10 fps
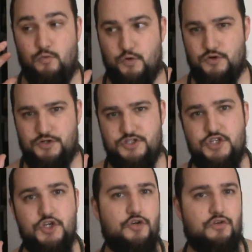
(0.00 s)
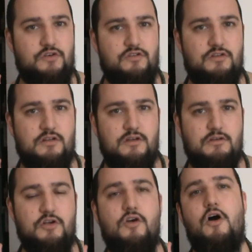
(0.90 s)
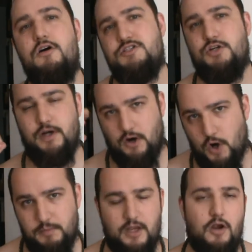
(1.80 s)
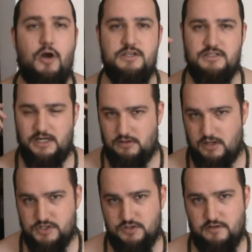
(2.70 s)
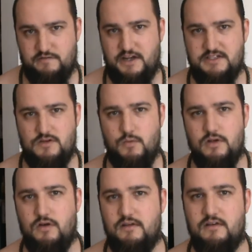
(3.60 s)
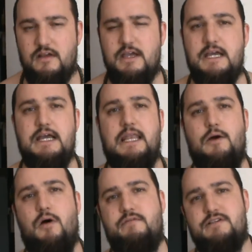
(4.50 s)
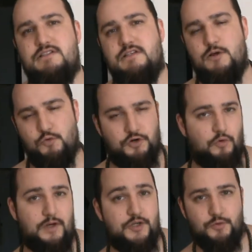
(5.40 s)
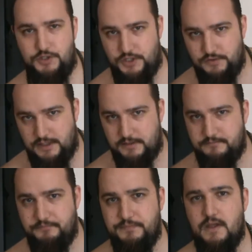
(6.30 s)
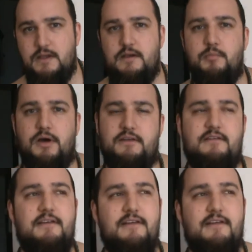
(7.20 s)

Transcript: words could cause great harm. They can cause psychological effects and whatnot. Now, obviously, it worked only to a degree, but